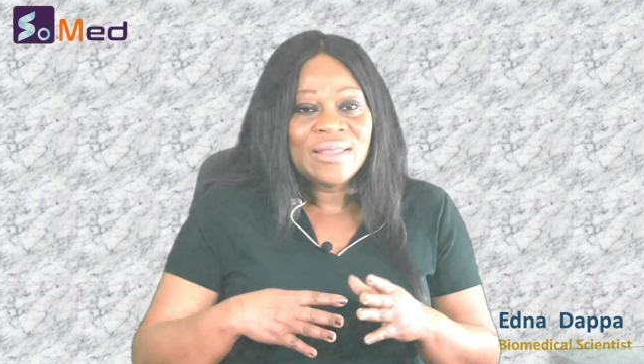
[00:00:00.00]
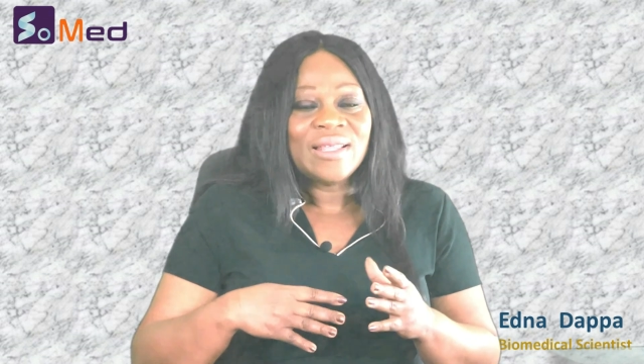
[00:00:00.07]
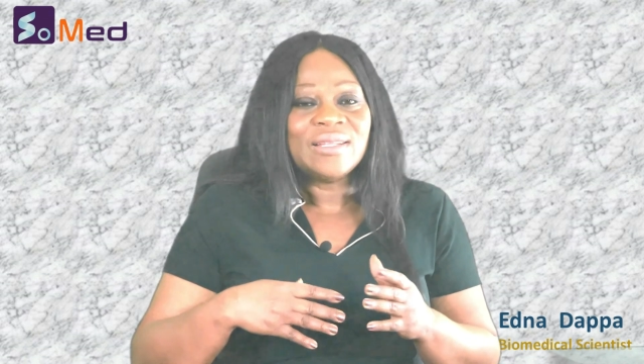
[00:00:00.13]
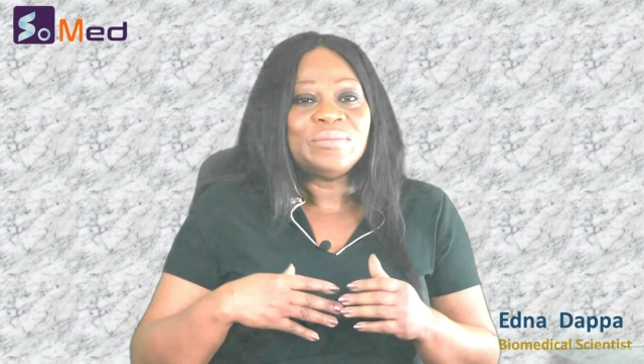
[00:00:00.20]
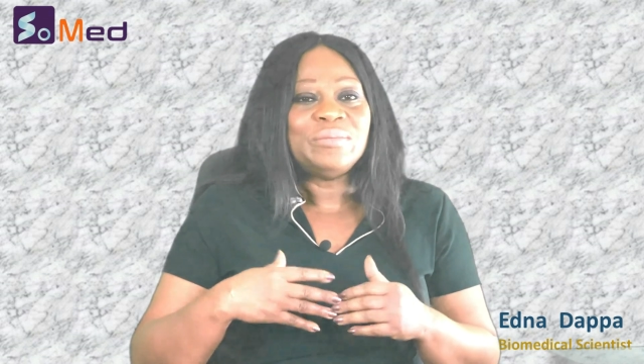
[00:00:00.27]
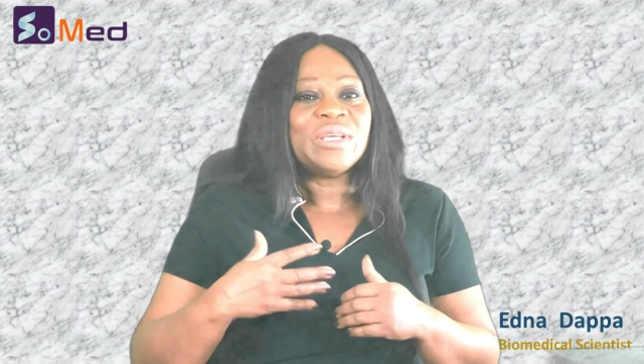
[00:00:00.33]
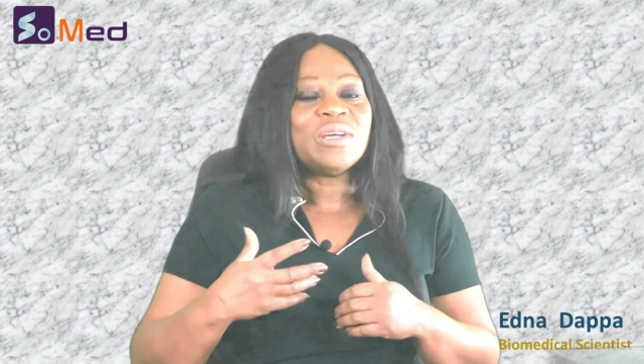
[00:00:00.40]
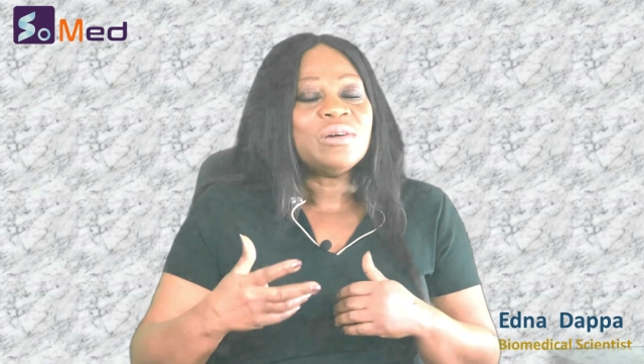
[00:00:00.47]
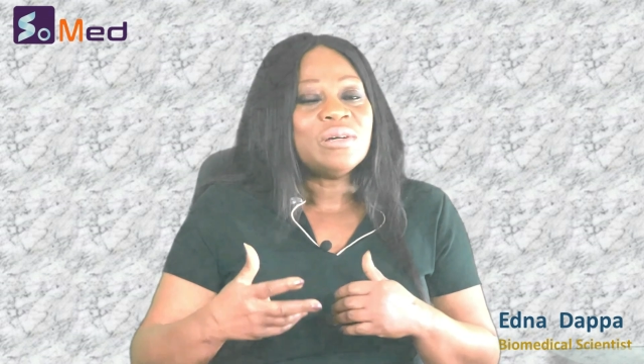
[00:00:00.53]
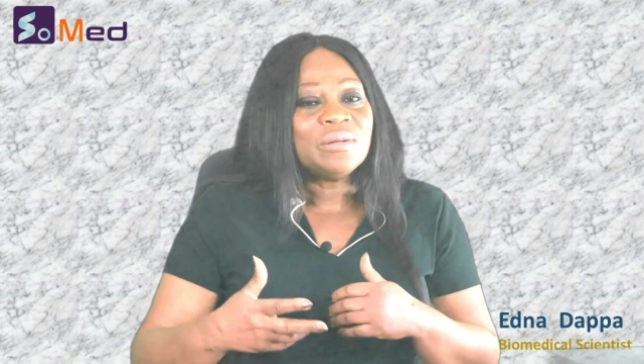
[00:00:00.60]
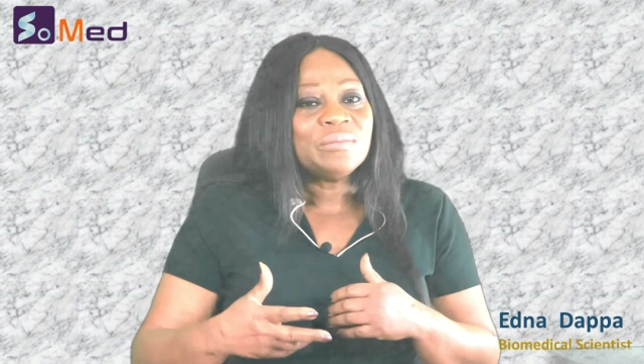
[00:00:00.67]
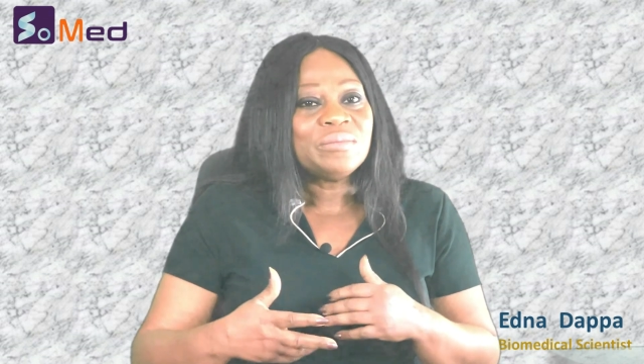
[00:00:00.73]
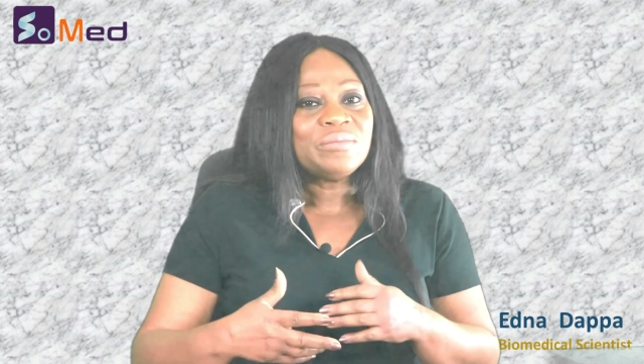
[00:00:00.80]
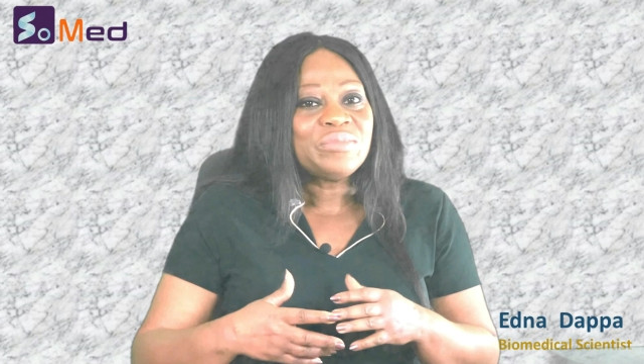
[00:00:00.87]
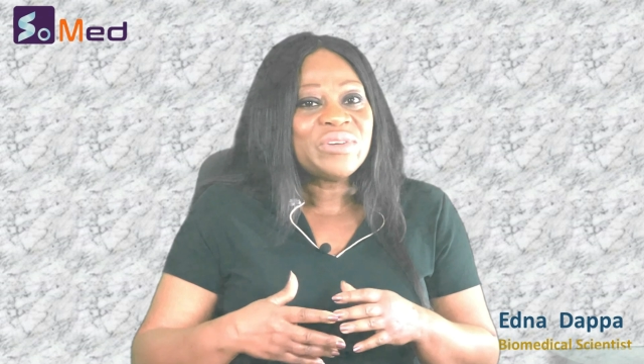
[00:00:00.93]
that
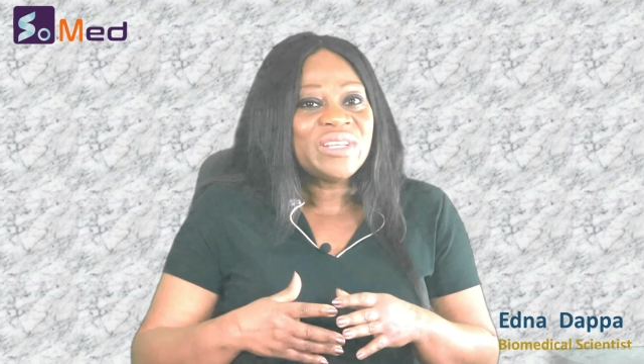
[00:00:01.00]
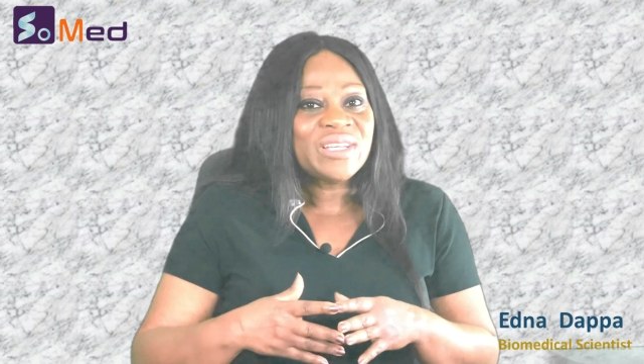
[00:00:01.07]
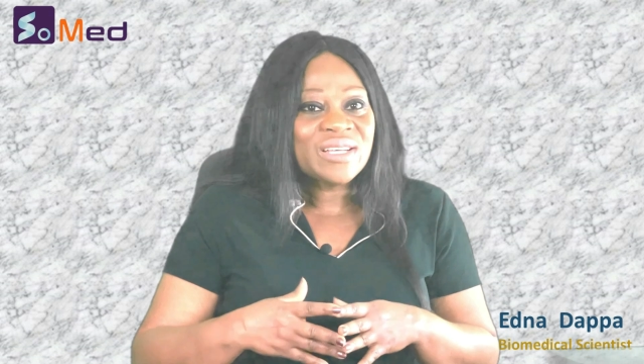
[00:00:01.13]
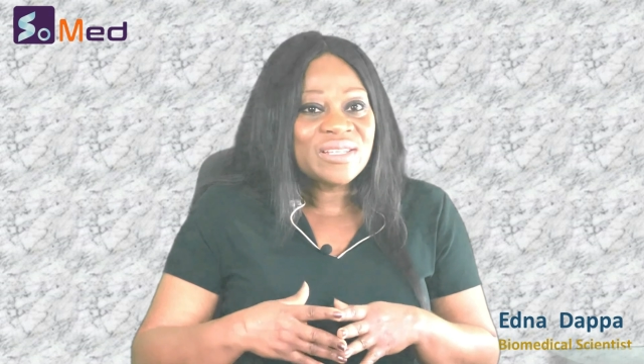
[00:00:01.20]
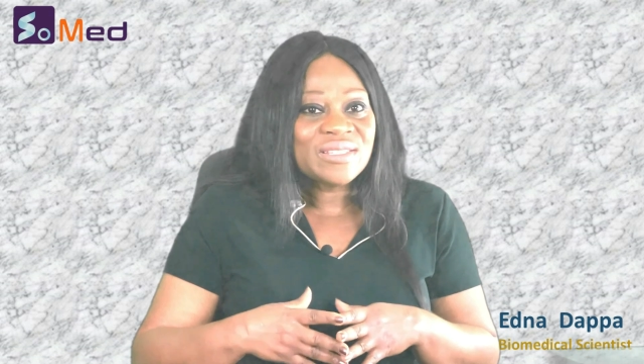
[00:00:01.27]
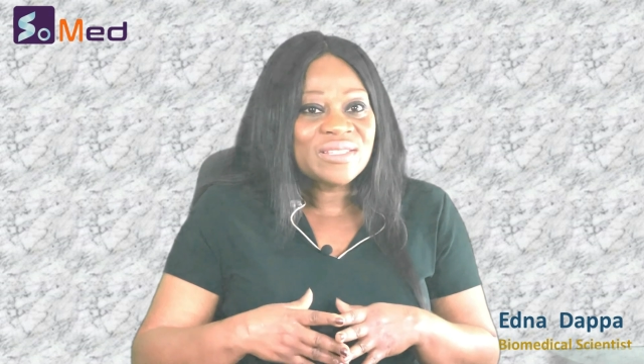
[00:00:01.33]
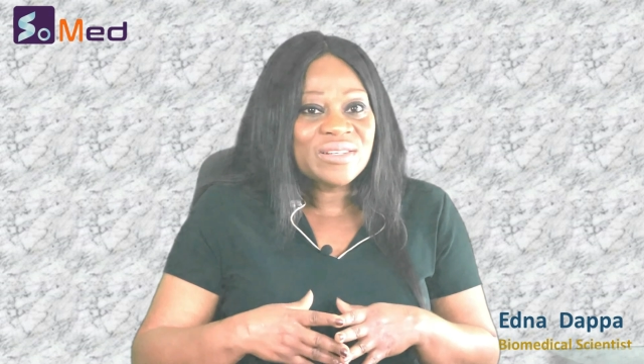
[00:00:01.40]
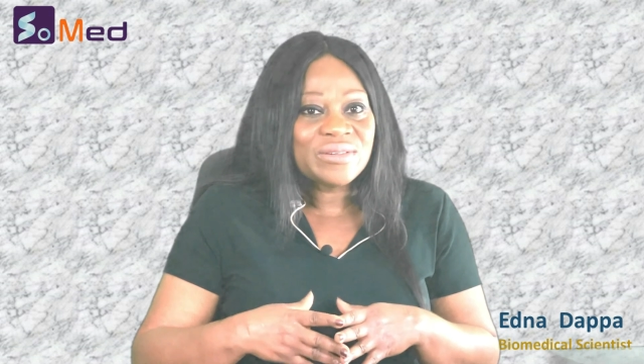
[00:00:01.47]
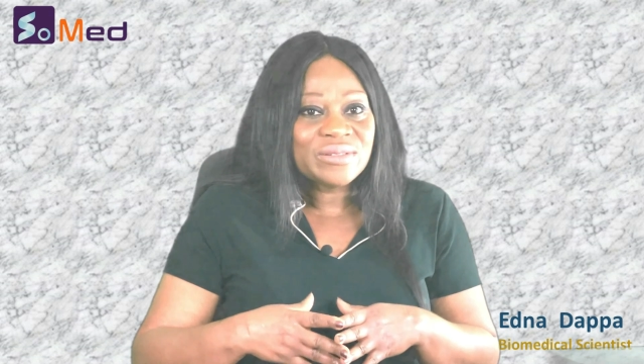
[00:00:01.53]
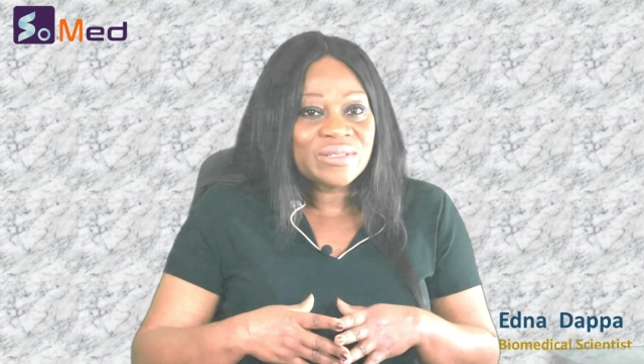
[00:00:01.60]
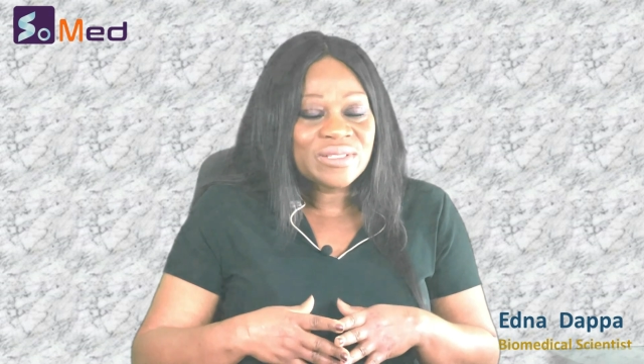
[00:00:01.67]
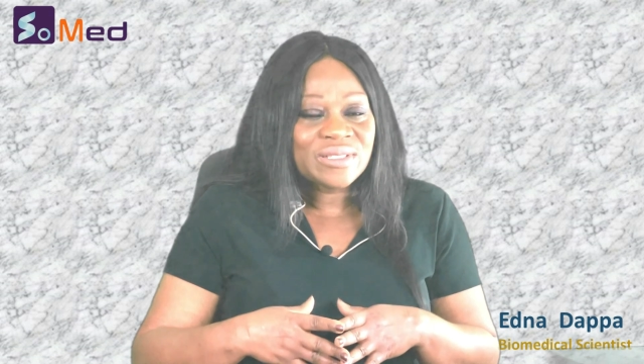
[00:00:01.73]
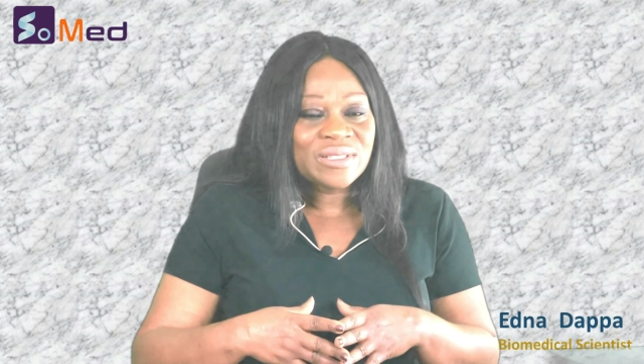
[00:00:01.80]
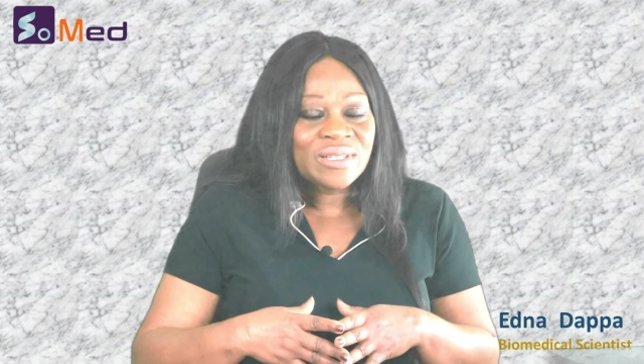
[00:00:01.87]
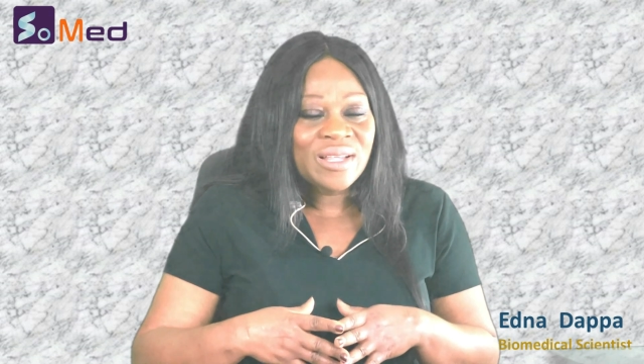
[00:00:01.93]
become
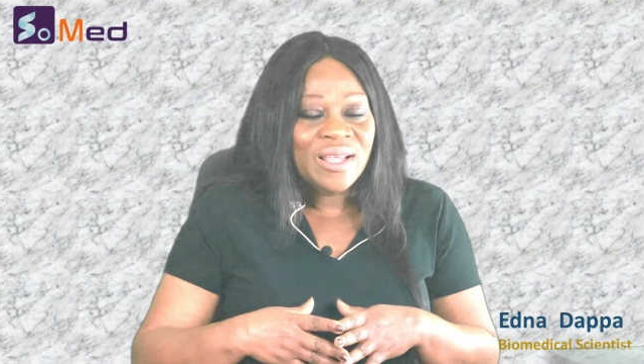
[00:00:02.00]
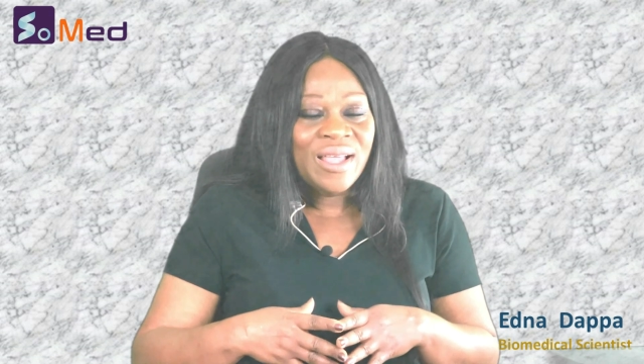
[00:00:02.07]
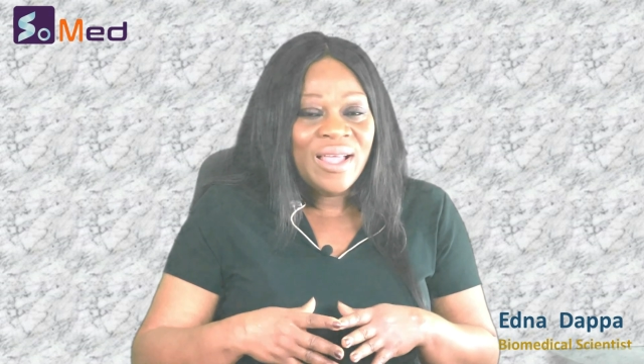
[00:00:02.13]
precancerous.